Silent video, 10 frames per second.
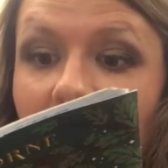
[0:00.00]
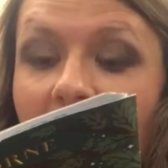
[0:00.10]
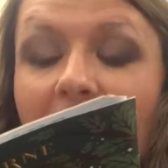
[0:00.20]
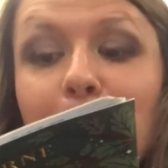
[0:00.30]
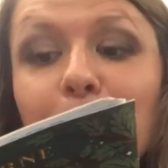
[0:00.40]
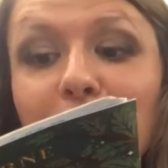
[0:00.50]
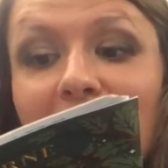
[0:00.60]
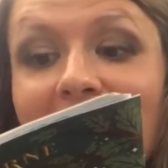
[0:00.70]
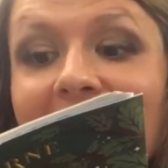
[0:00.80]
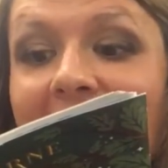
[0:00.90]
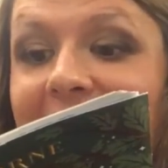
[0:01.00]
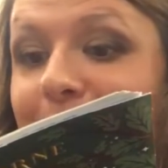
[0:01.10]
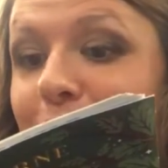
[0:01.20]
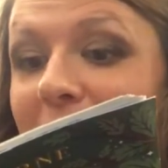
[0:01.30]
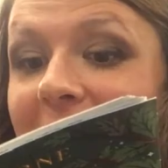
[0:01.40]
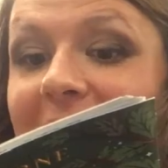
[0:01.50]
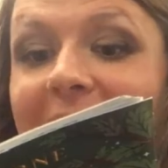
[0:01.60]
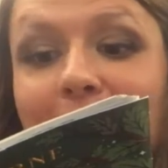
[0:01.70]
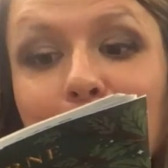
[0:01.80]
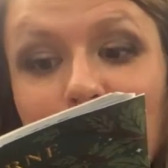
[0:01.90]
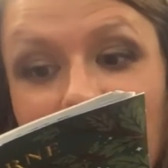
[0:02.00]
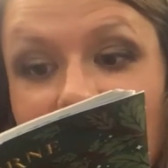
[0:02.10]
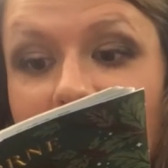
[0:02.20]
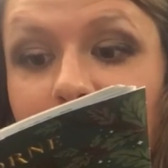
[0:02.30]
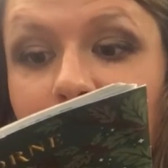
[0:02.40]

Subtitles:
I'm plain as plain can be.